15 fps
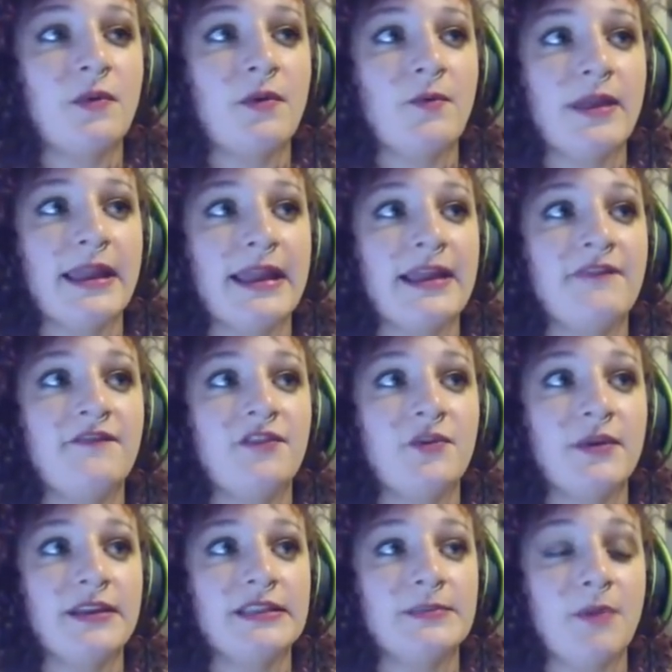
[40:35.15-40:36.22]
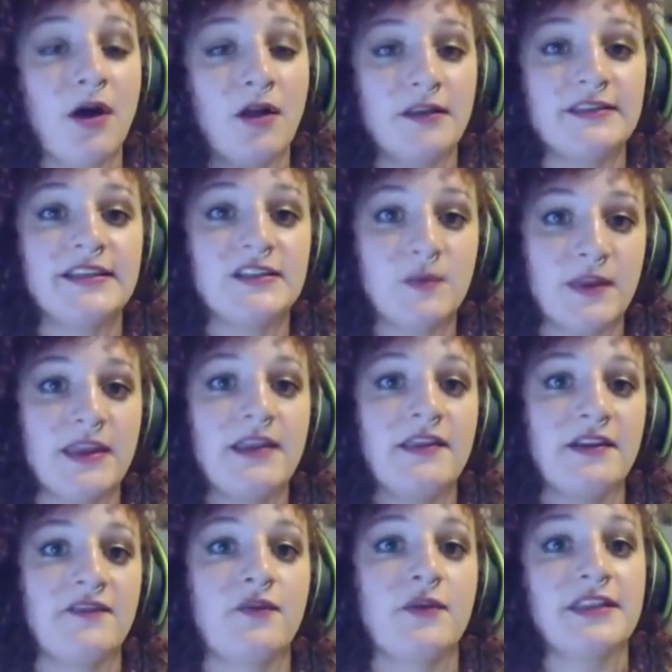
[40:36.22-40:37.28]
we influence politics with it and
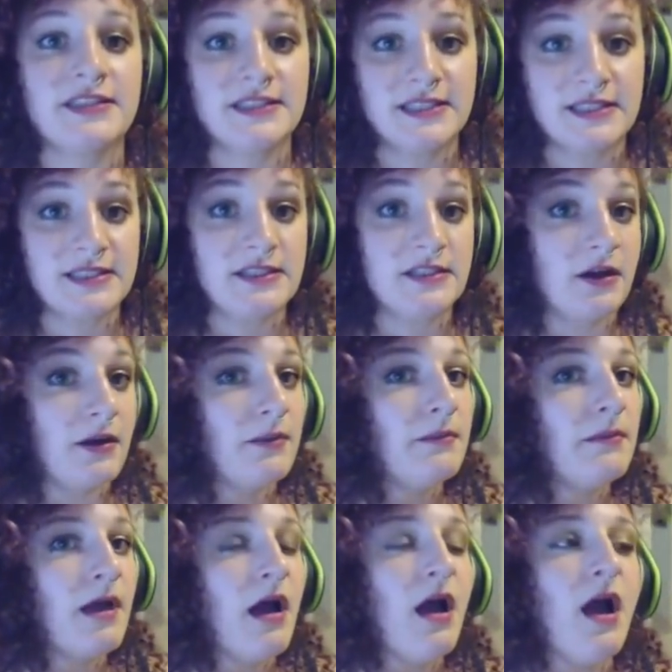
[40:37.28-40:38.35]
therefore the system